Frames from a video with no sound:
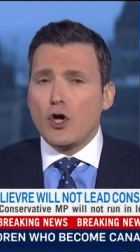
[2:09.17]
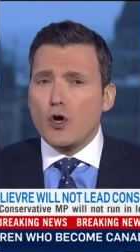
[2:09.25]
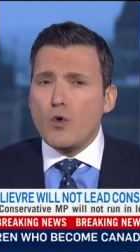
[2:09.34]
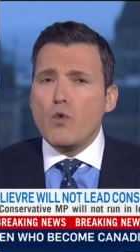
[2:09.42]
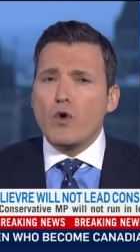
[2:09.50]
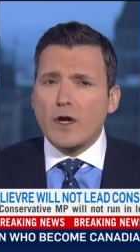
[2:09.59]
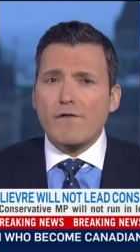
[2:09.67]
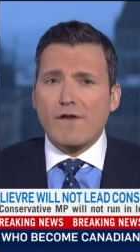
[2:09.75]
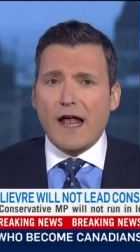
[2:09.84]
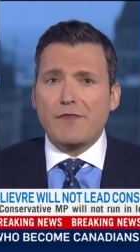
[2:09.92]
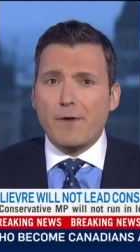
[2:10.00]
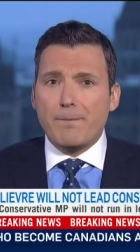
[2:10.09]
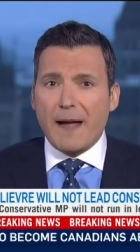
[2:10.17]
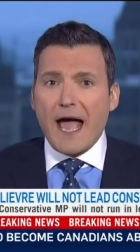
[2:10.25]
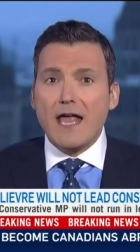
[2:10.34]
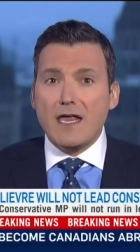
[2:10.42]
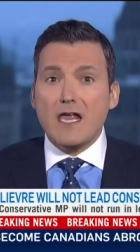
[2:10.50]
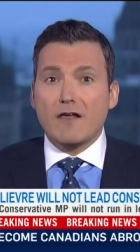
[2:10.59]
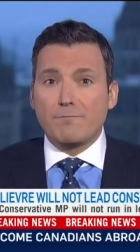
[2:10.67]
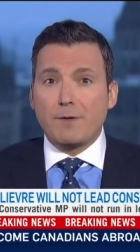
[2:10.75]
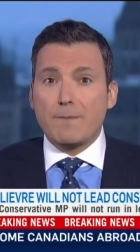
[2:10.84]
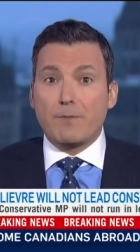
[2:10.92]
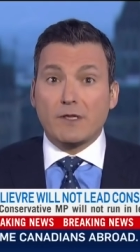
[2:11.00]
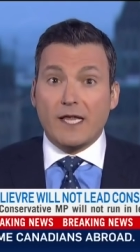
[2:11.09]
who would have had the backing of
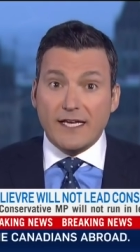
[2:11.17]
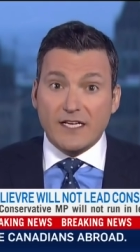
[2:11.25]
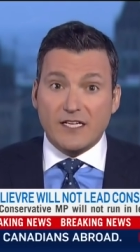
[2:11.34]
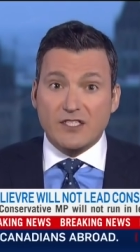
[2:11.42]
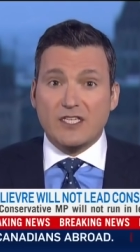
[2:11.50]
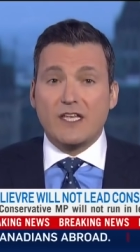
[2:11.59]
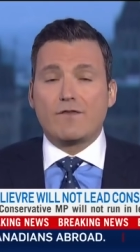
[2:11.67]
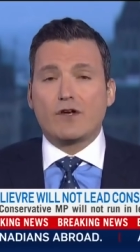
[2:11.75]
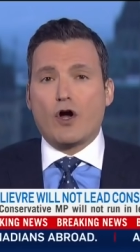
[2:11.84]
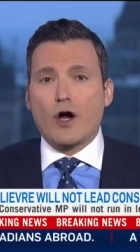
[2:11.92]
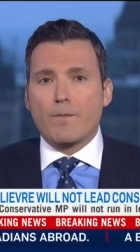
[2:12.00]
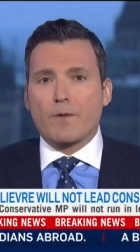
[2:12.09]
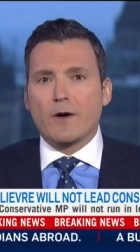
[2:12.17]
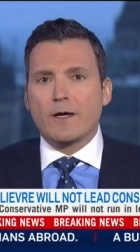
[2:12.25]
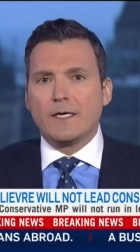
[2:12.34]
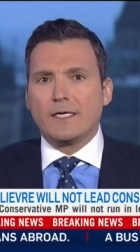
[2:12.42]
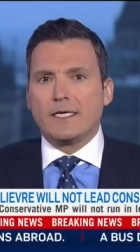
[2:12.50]
people like uh, Stephen Harper.